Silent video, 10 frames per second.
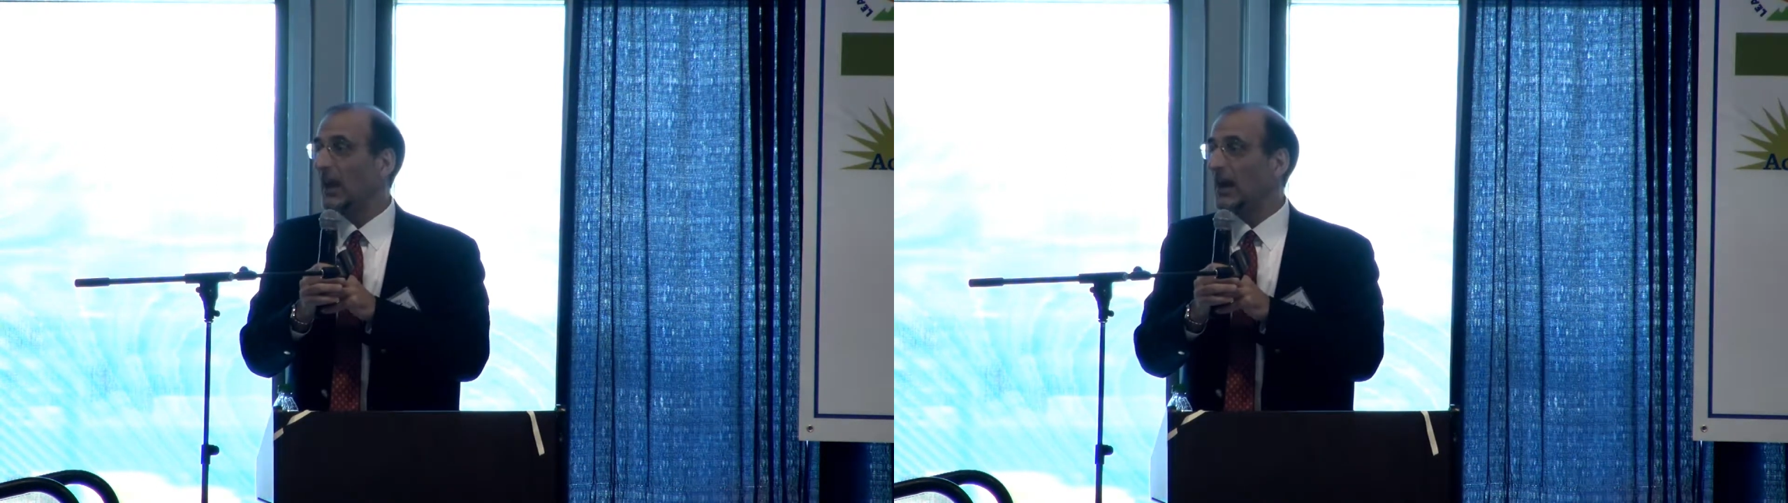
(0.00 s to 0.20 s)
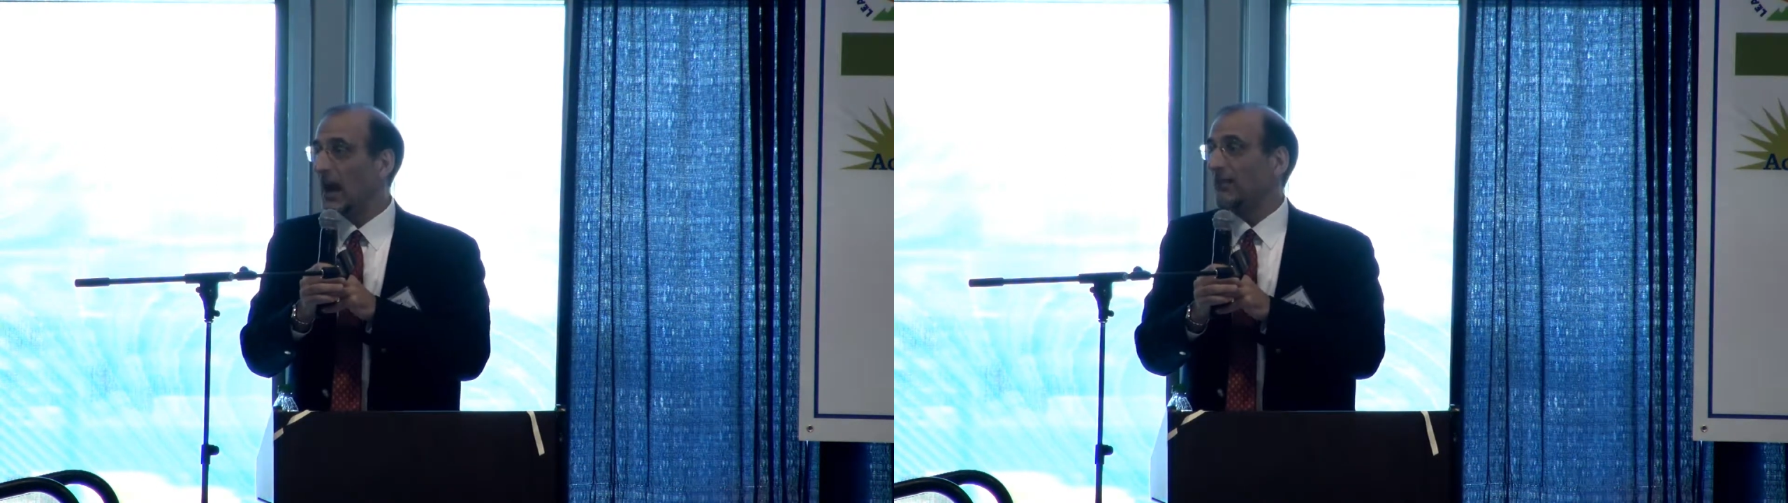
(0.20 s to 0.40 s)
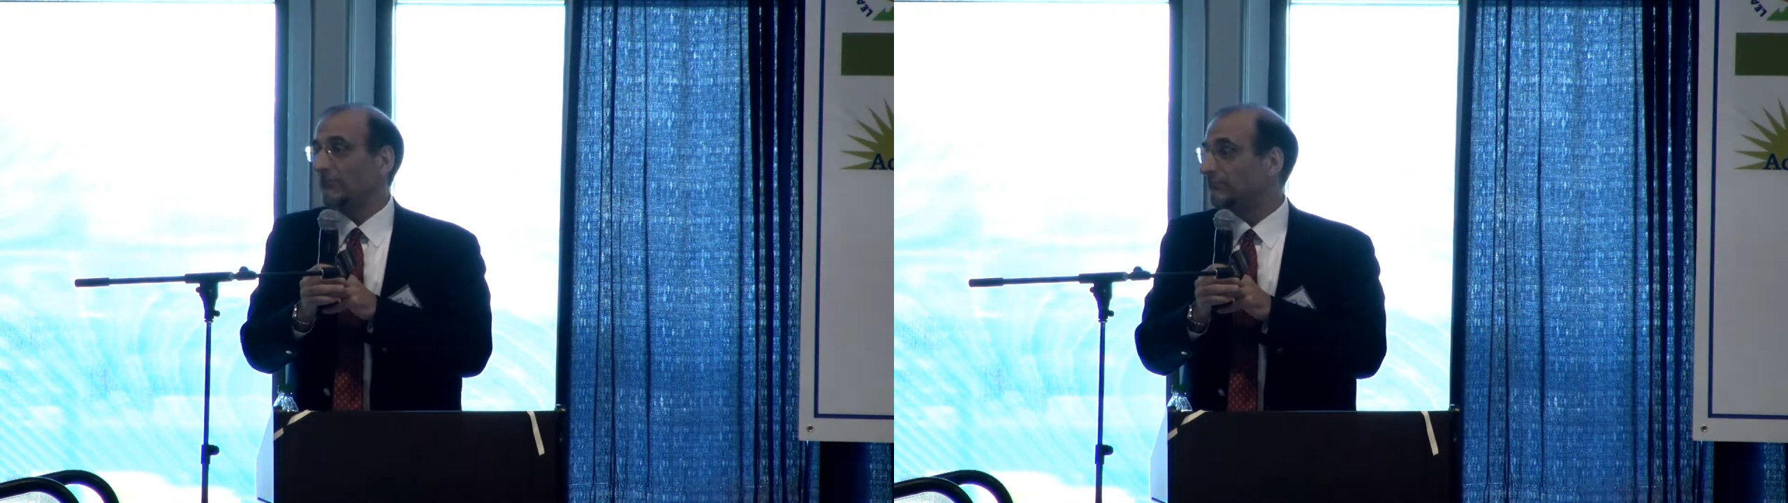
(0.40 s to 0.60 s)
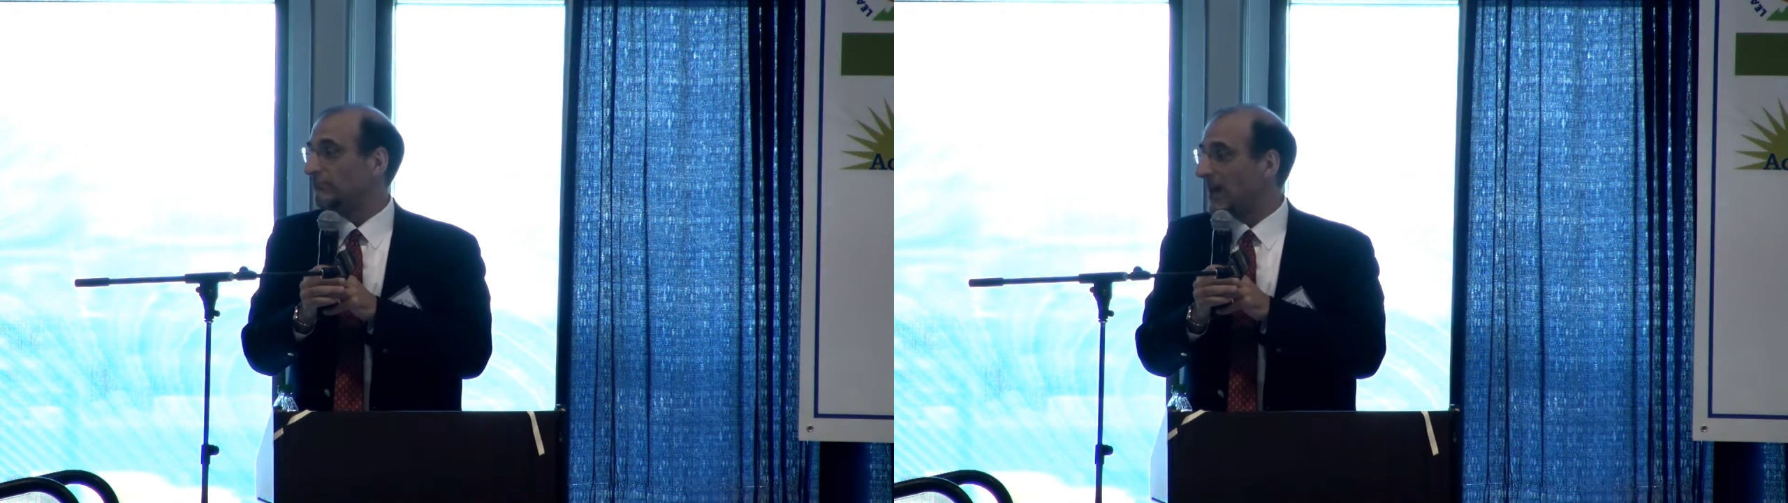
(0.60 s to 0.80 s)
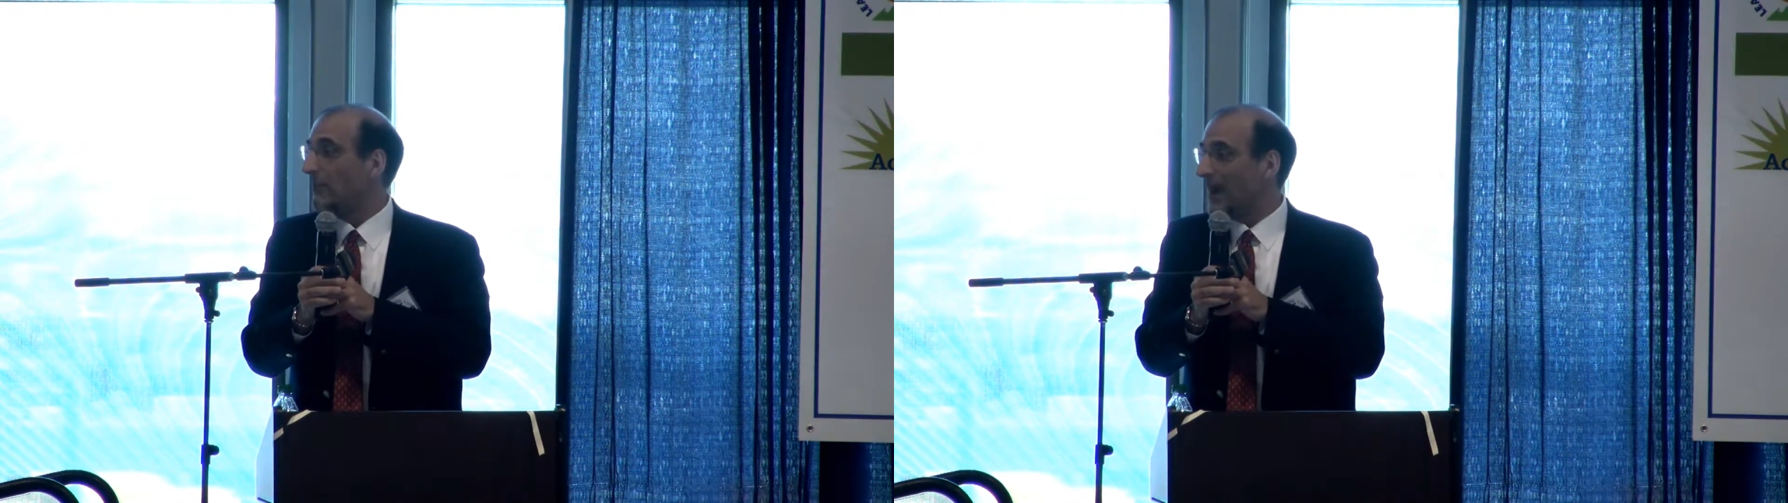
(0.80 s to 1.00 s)
I
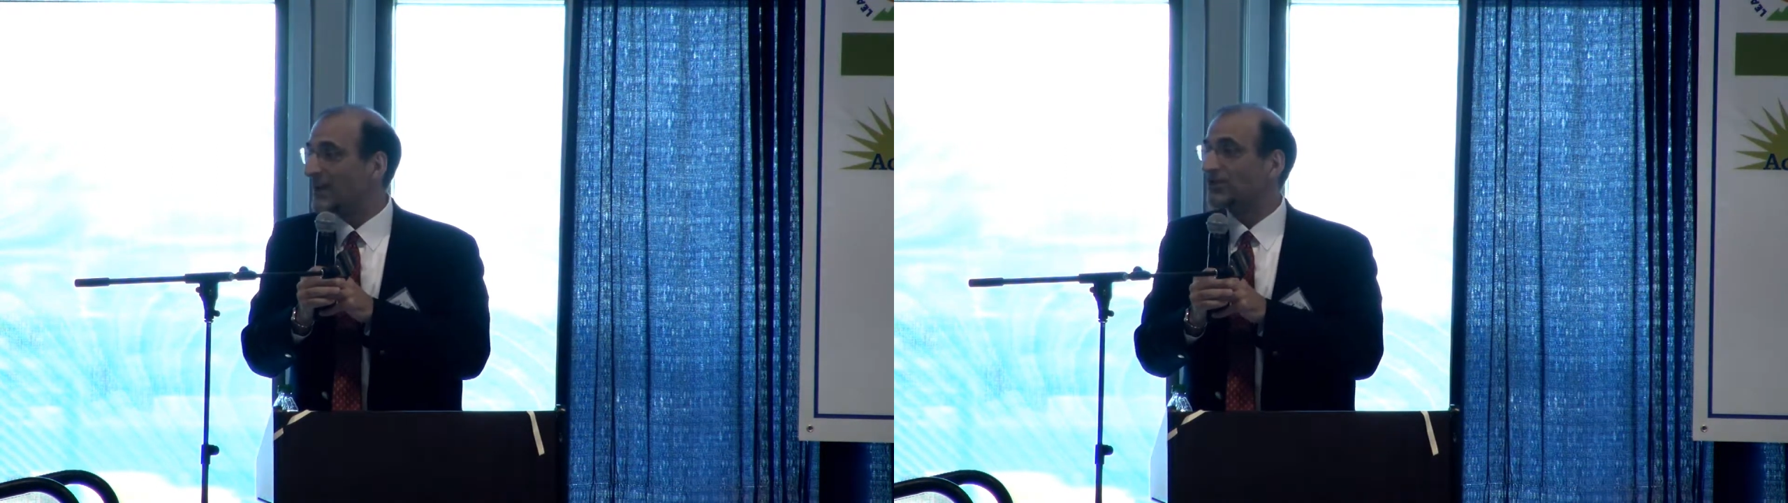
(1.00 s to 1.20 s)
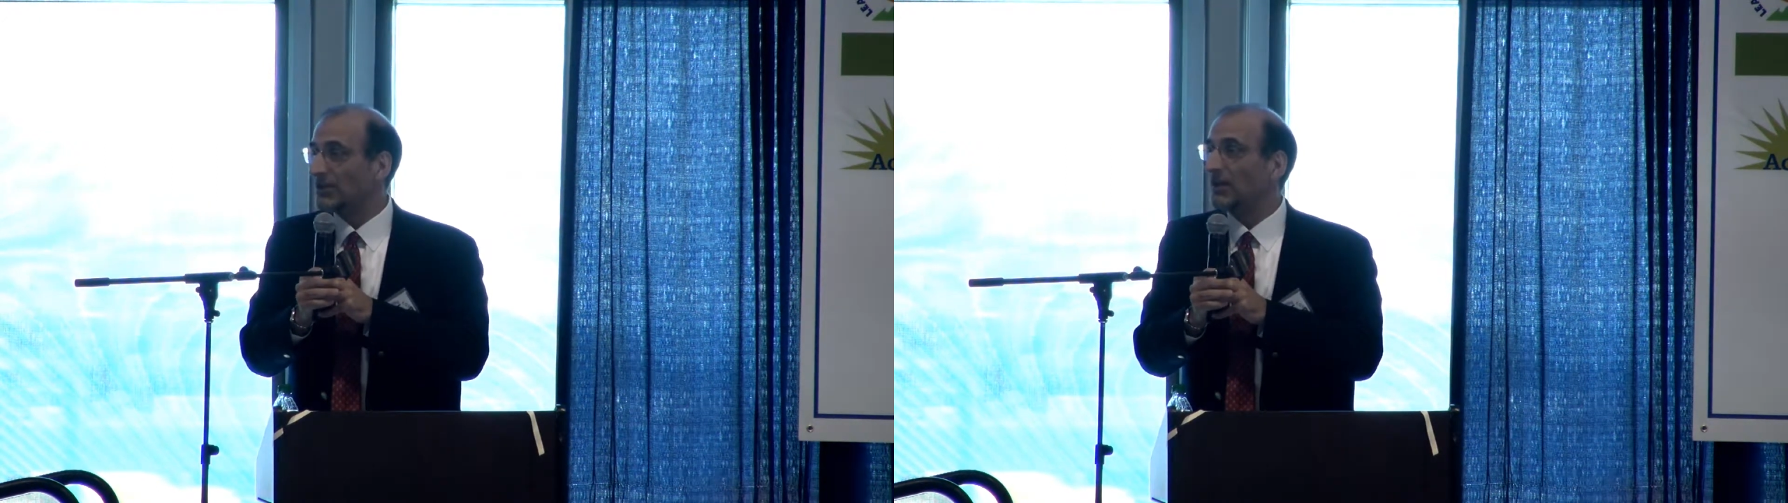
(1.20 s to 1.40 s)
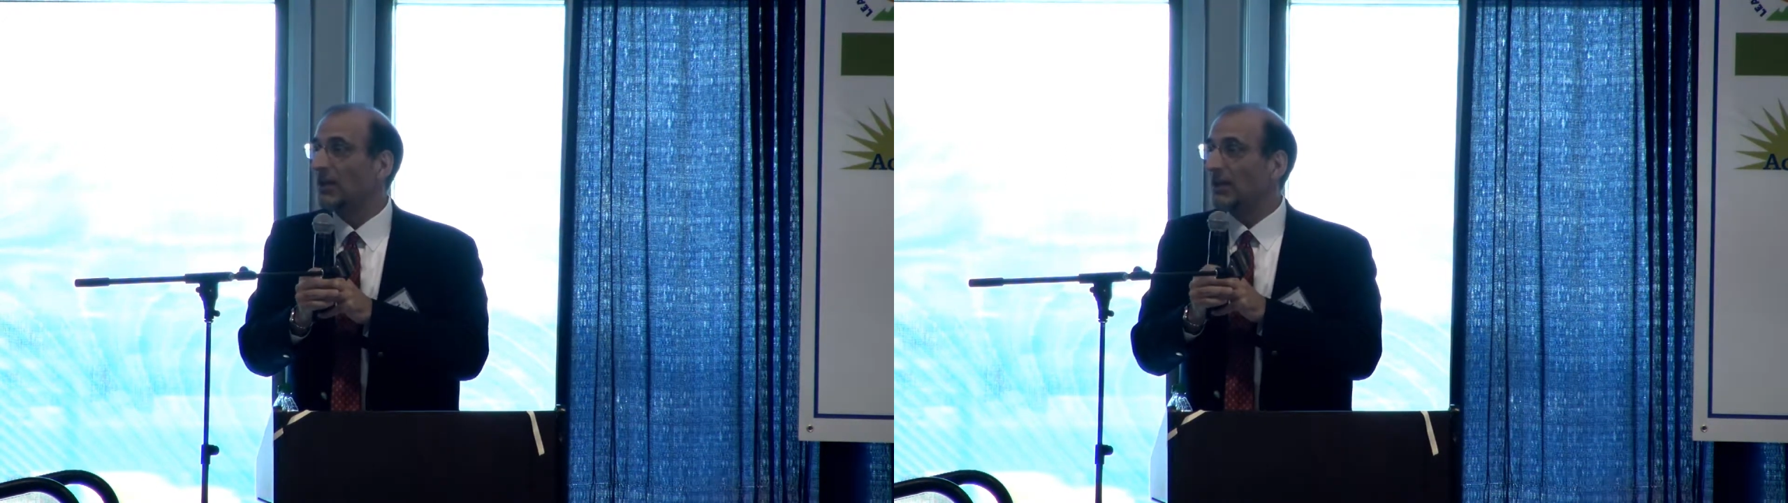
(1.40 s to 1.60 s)
imagine,